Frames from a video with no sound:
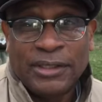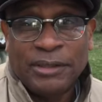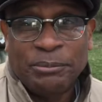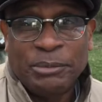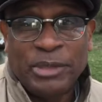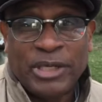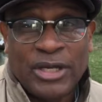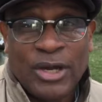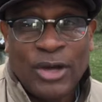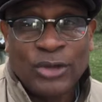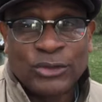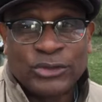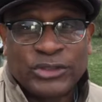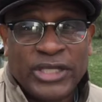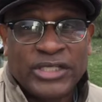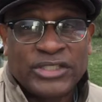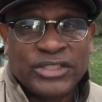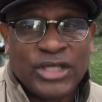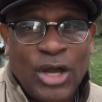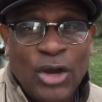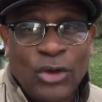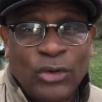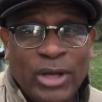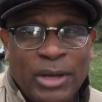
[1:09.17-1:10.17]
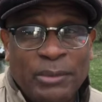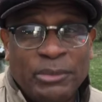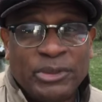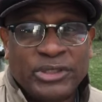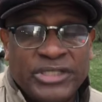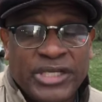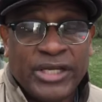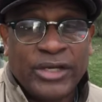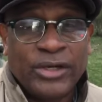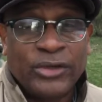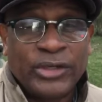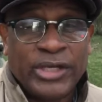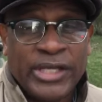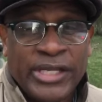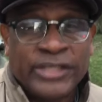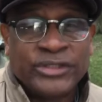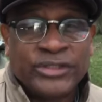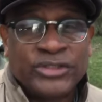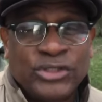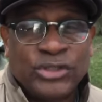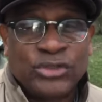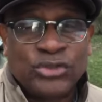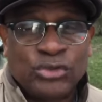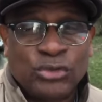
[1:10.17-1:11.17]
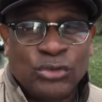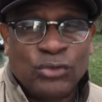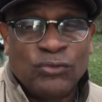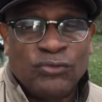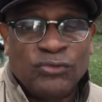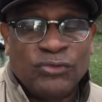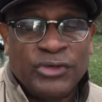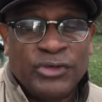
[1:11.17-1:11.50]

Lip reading: because that's all I'ma tell is the truth,